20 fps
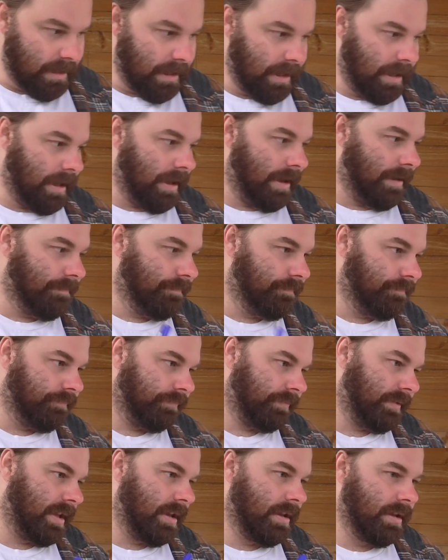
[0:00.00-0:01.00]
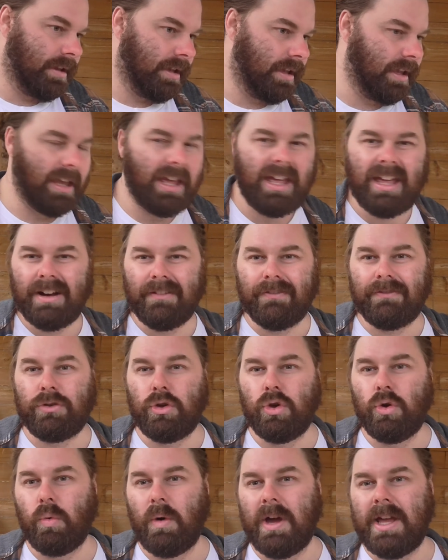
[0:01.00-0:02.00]
in a
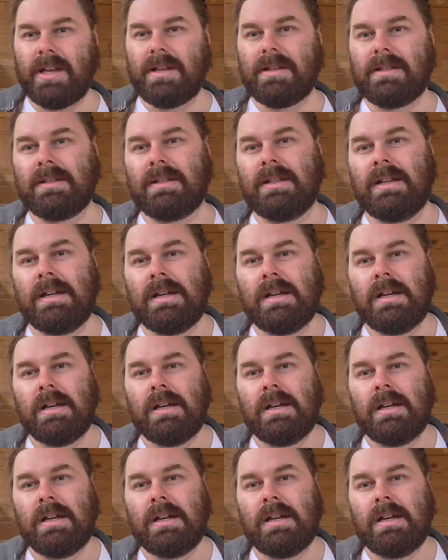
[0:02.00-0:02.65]
few weeks.